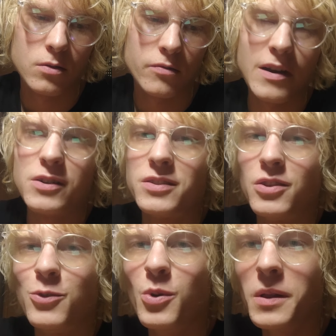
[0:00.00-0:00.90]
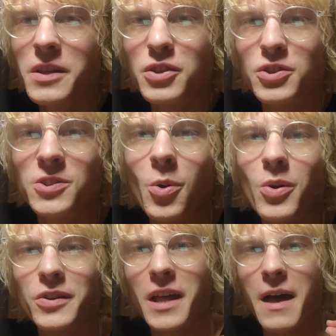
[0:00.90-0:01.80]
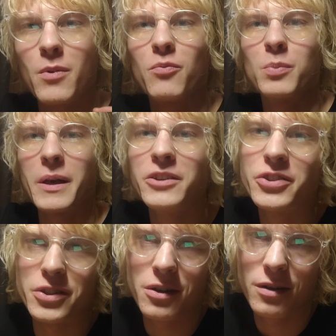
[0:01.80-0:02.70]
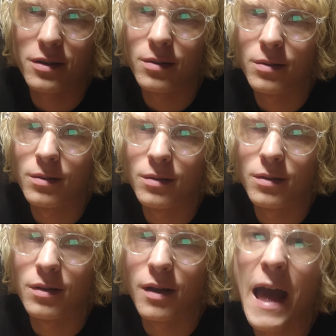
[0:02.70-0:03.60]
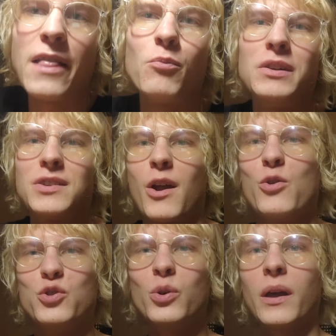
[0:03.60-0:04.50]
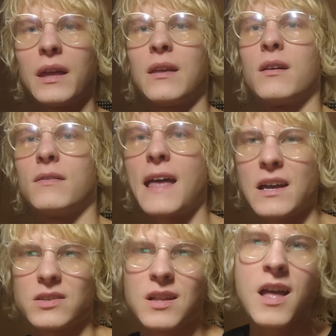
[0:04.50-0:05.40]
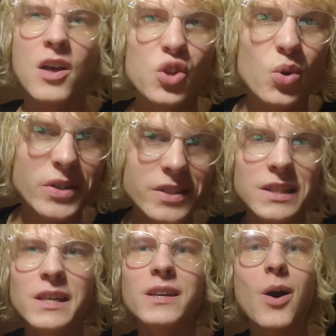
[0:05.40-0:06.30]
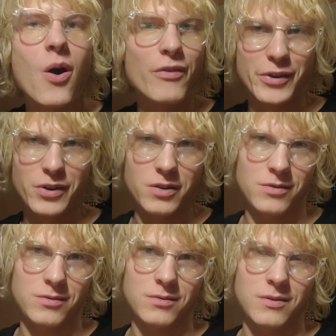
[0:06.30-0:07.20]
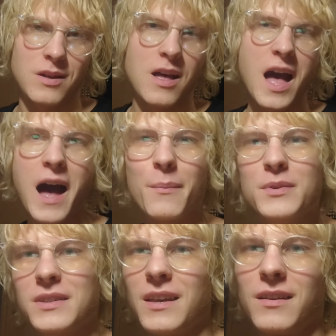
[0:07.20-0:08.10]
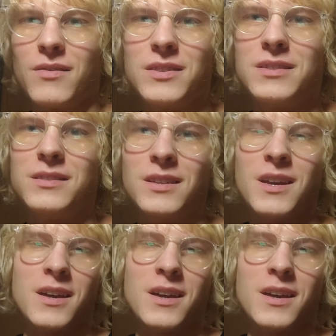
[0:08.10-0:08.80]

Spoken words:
there's really short time of pleasure, and what are you doing next? You're seeking other girl. I'm saying this is